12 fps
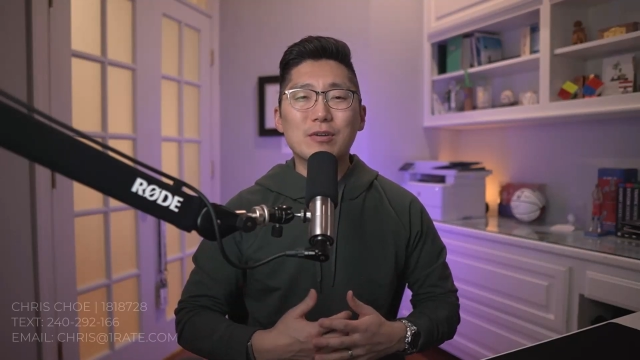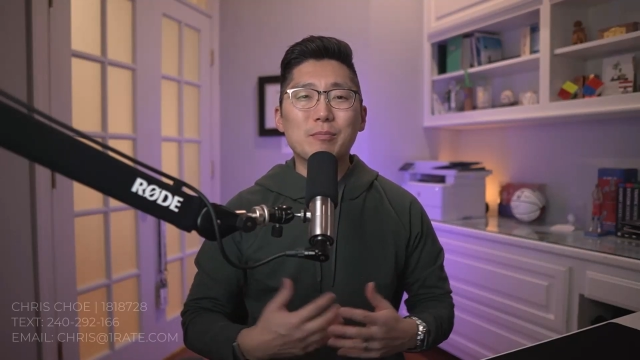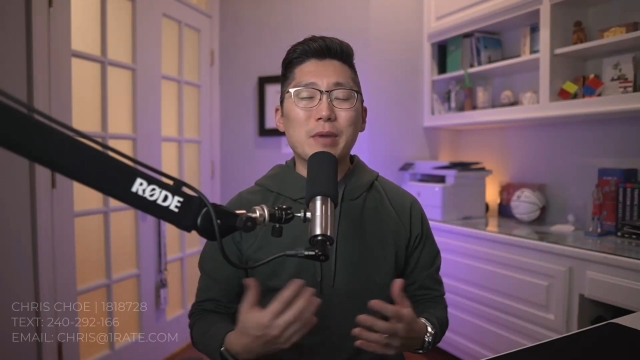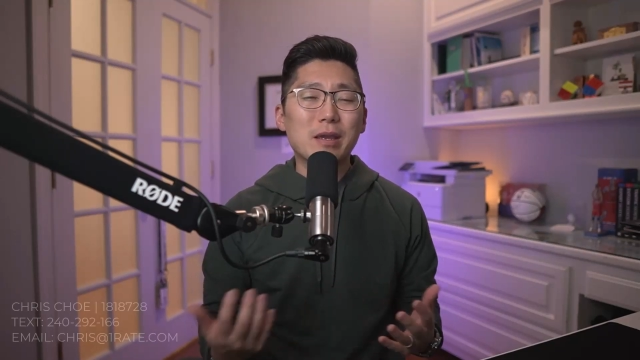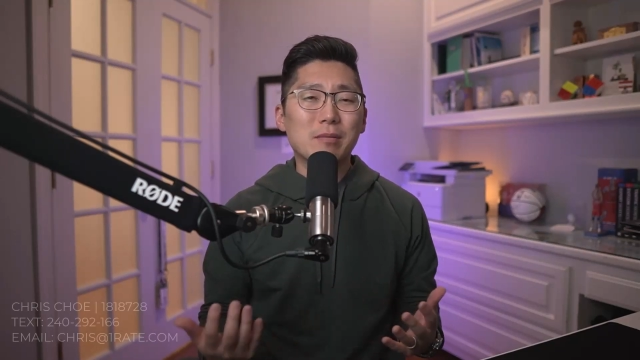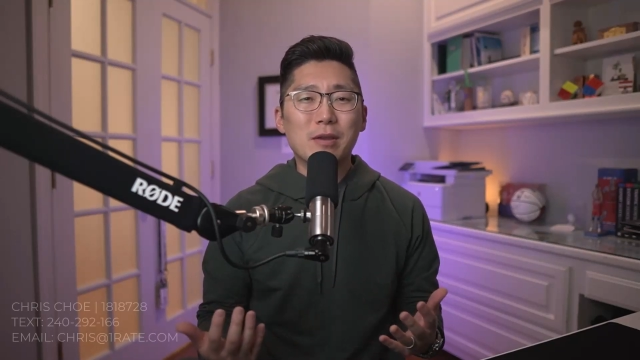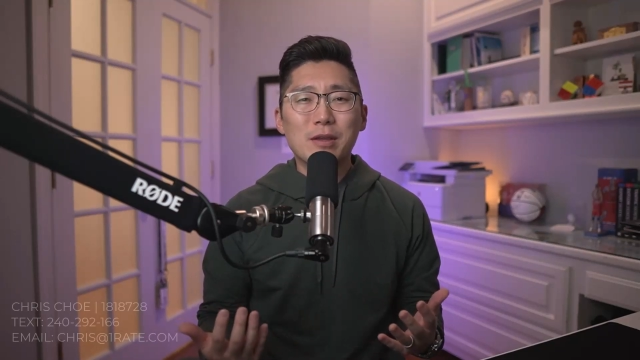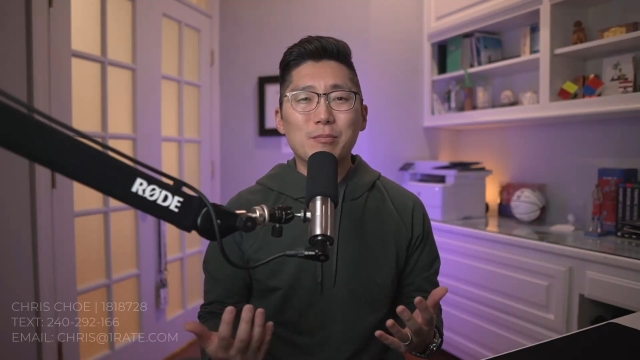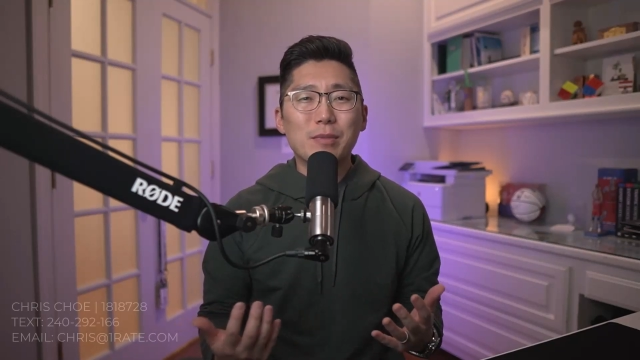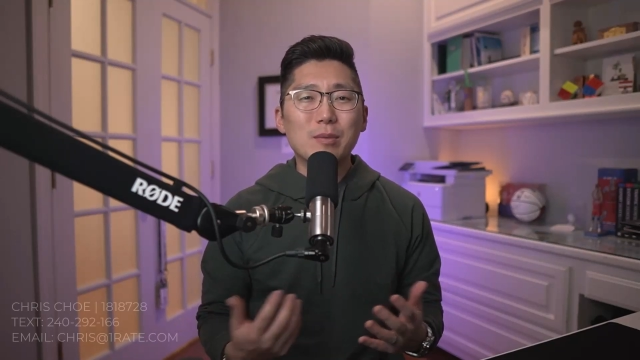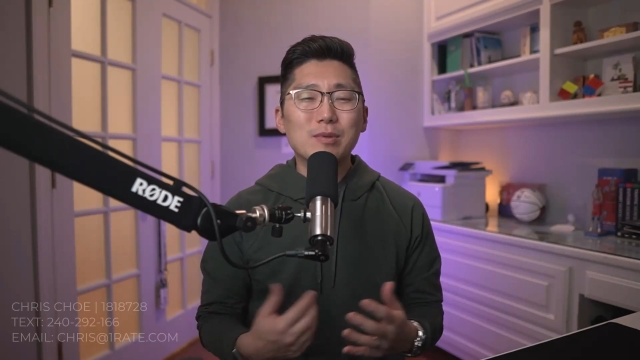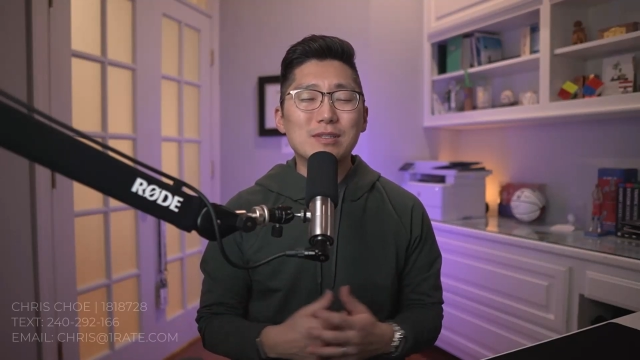it might
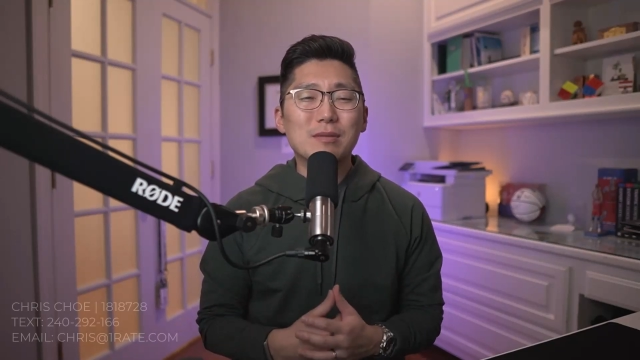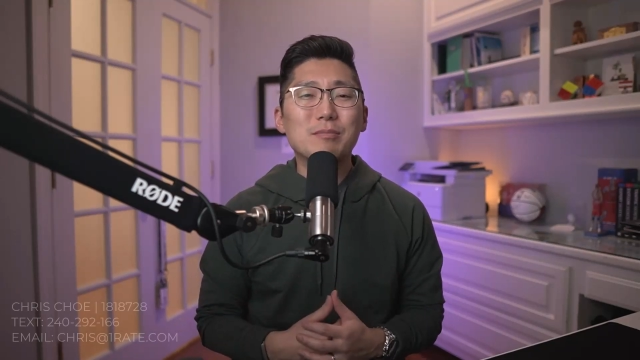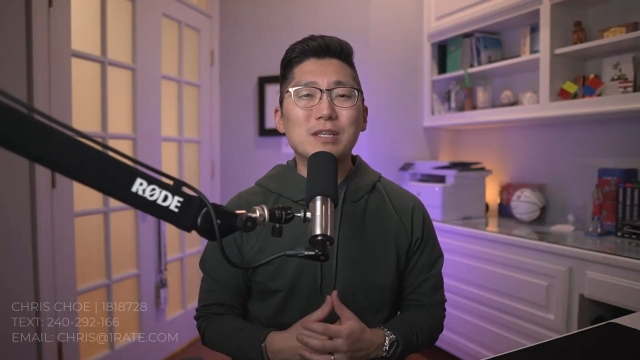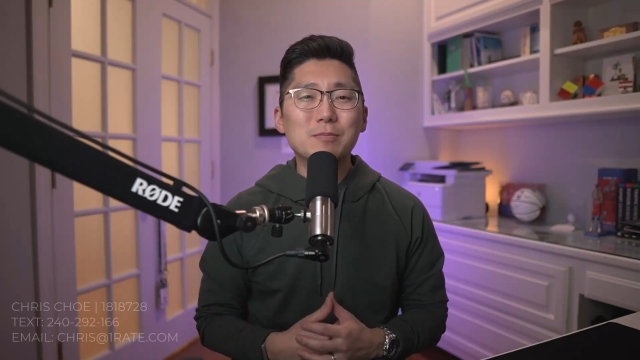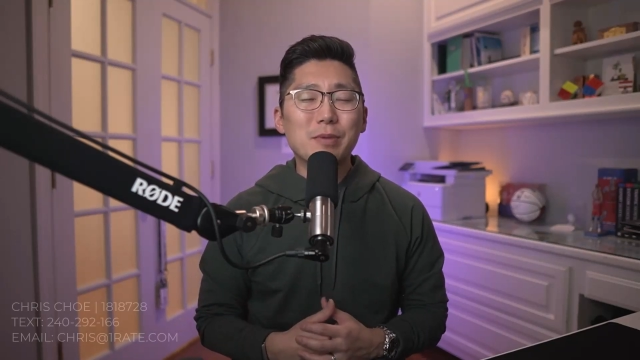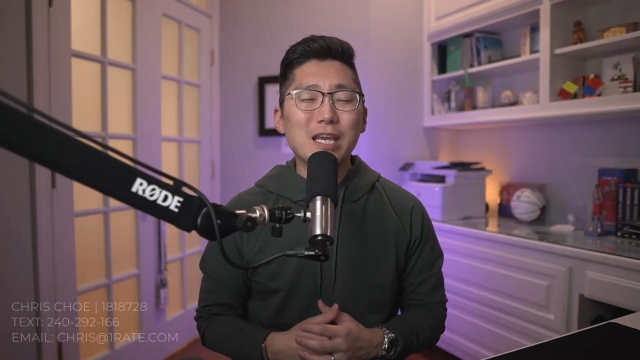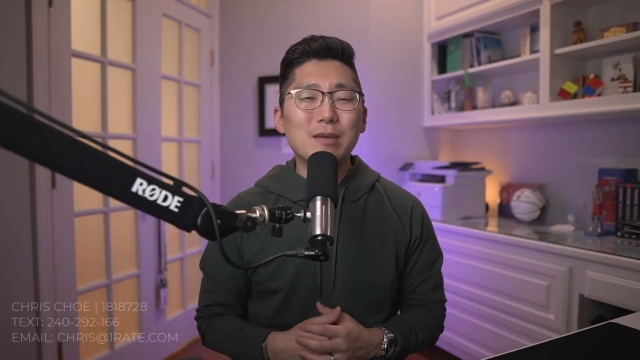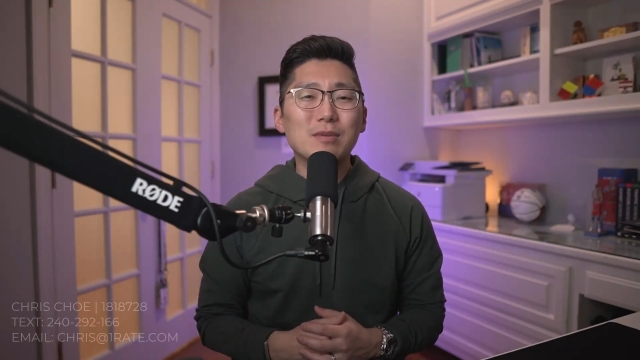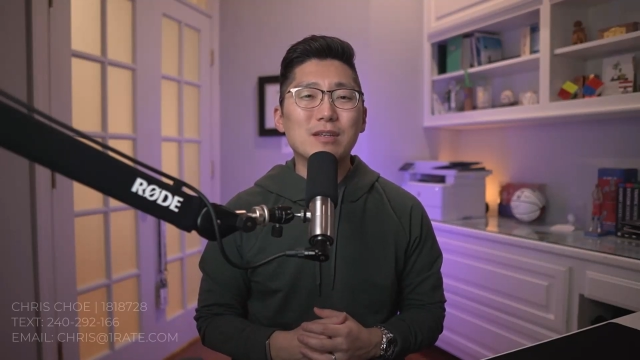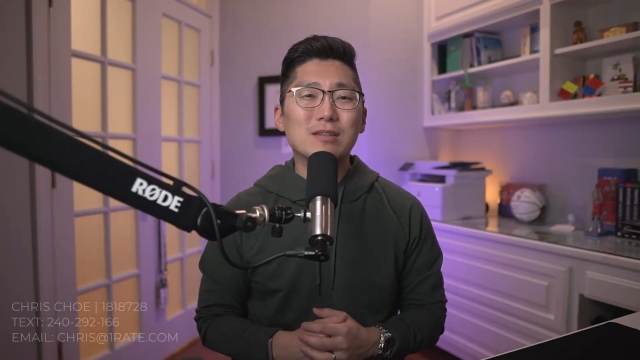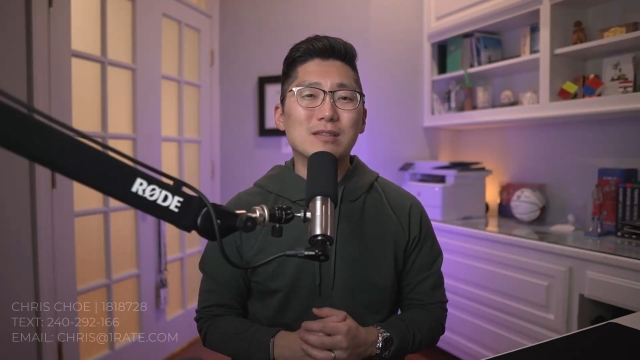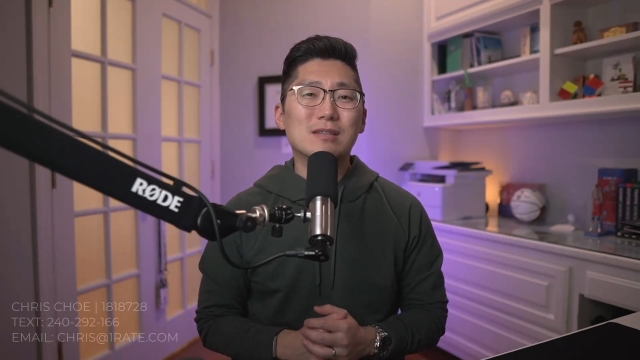maybe some missed
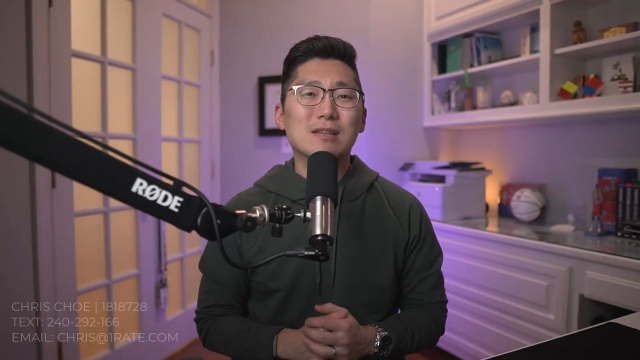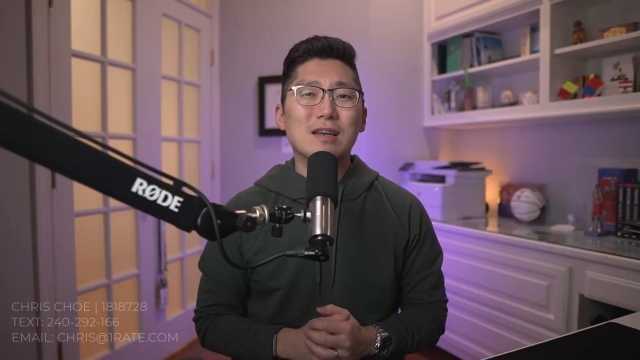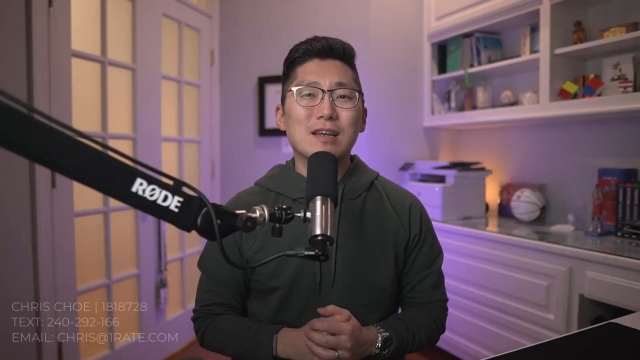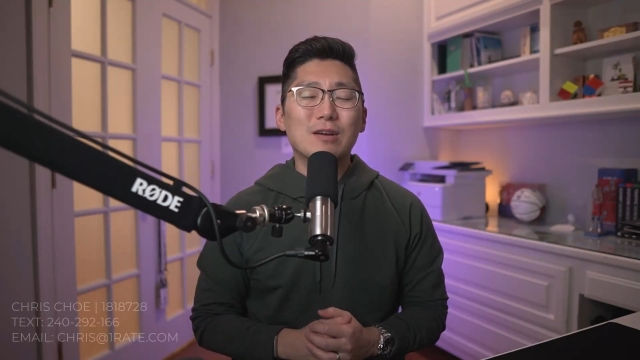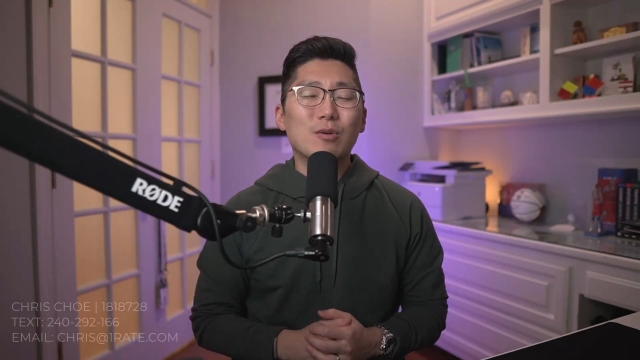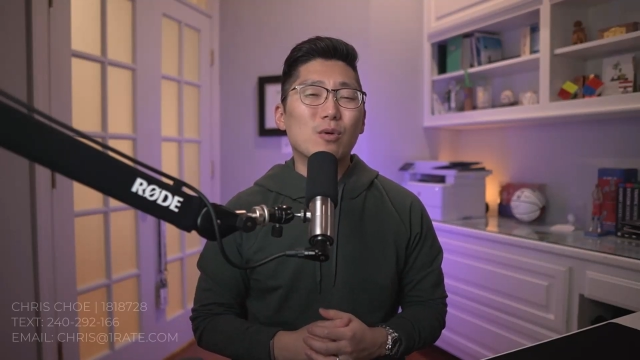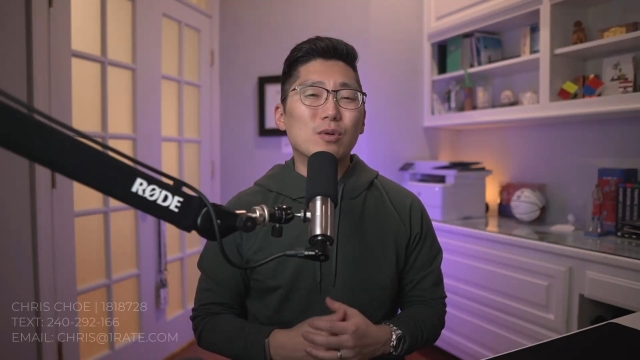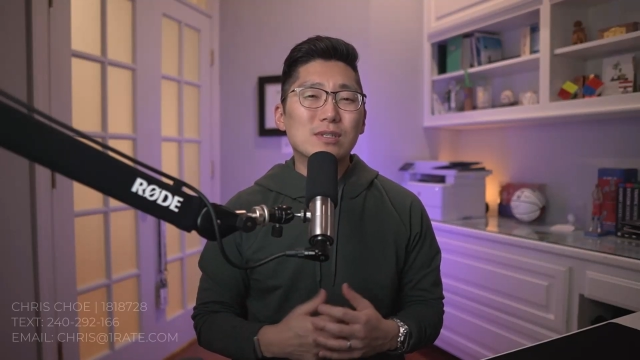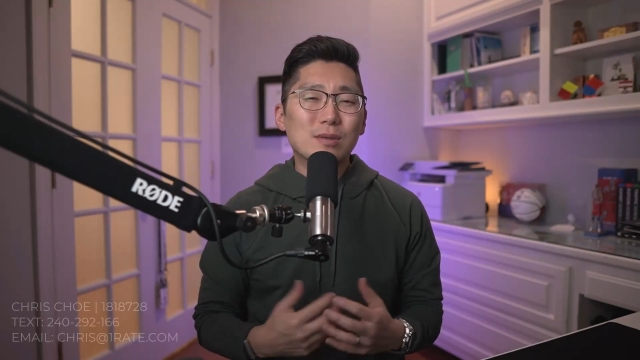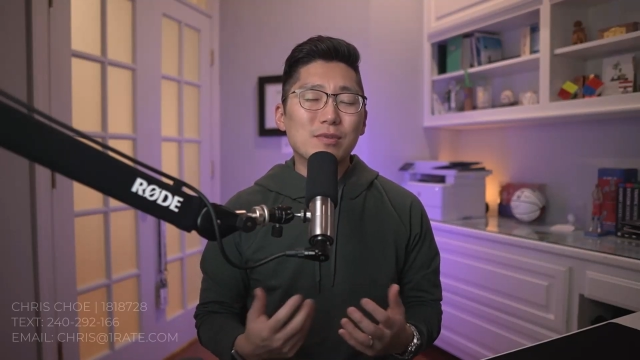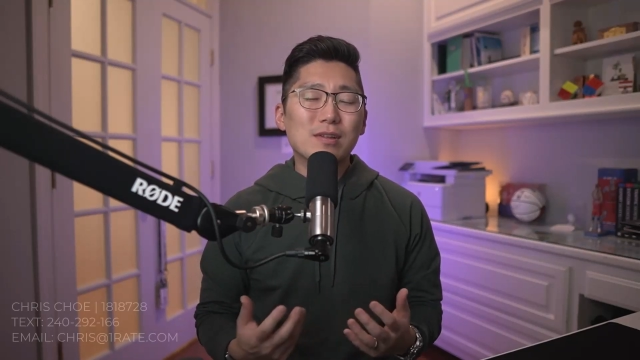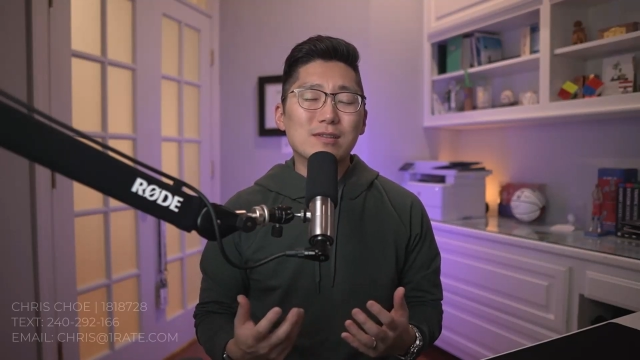payments or
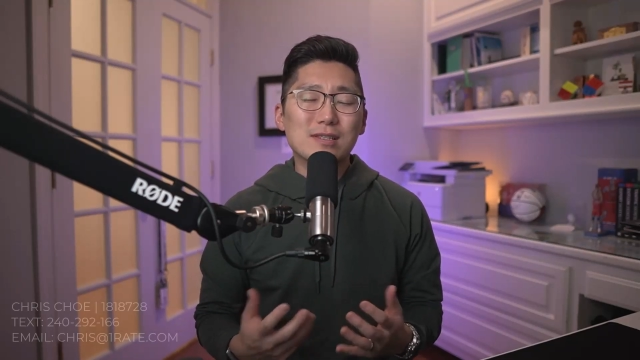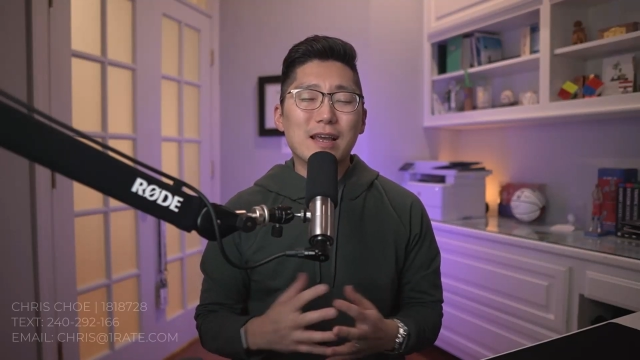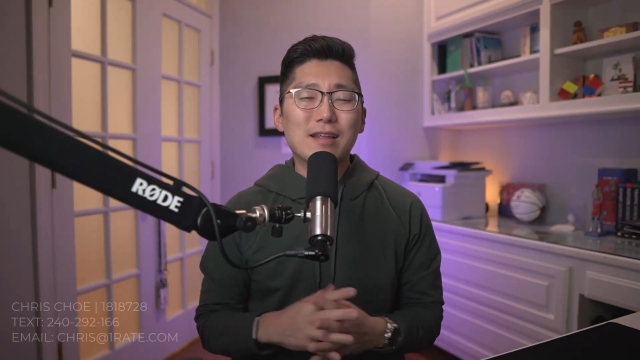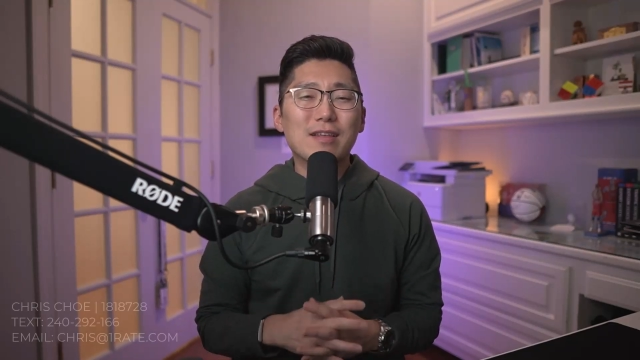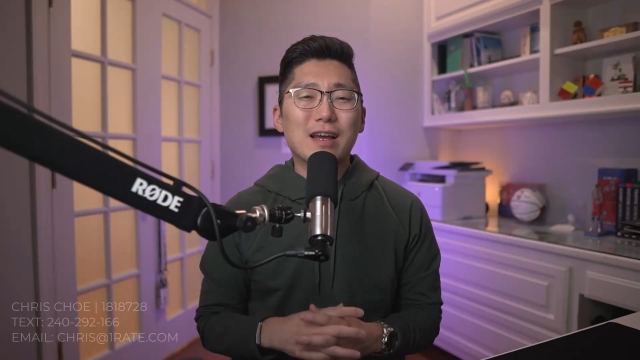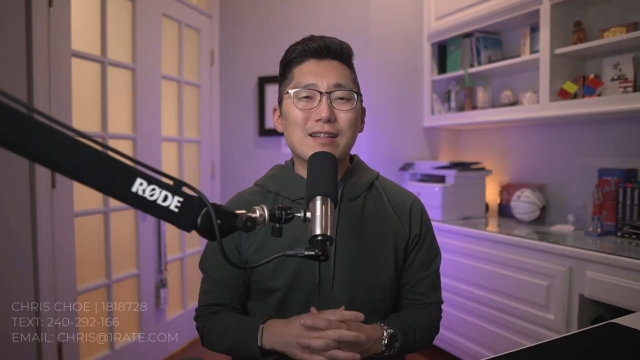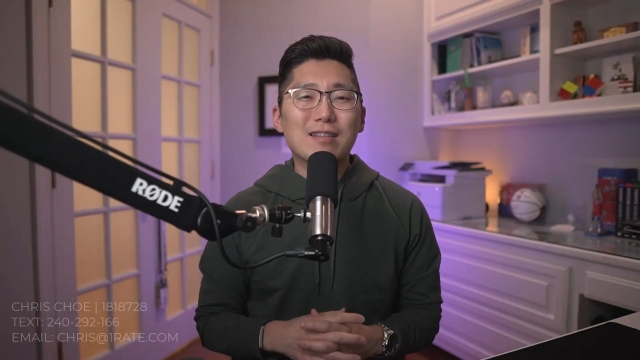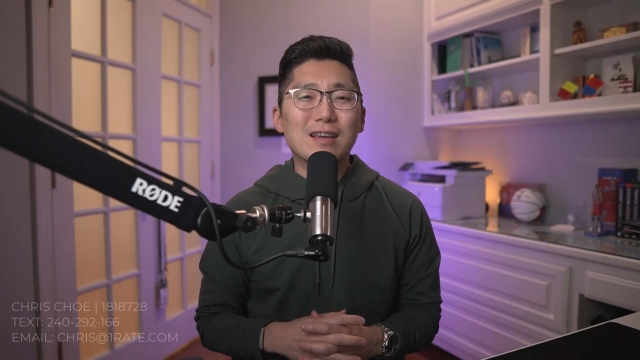something that's like that.